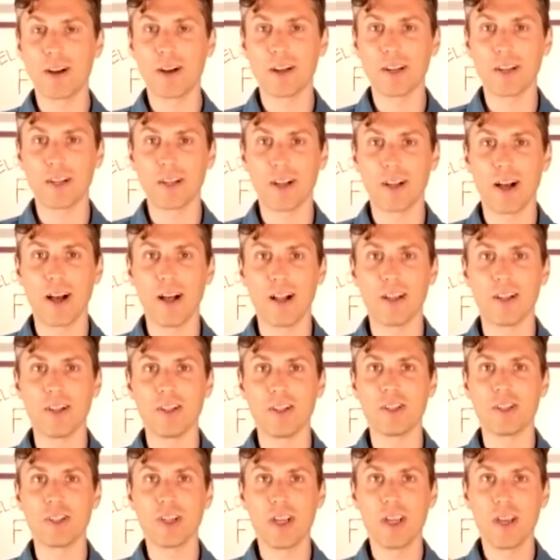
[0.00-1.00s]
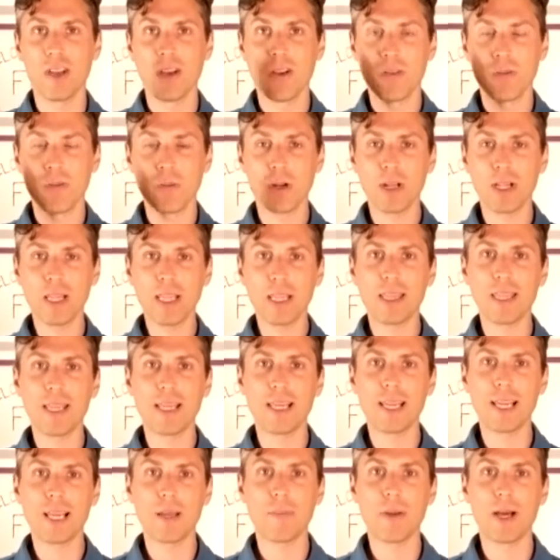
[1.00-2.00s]
to college, really thinking
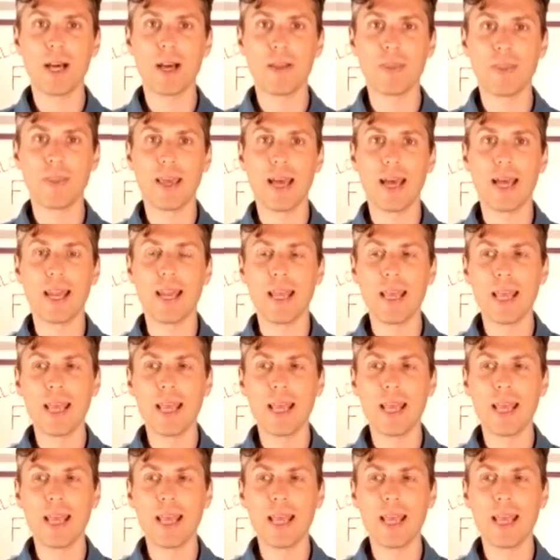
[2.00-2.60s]
about that.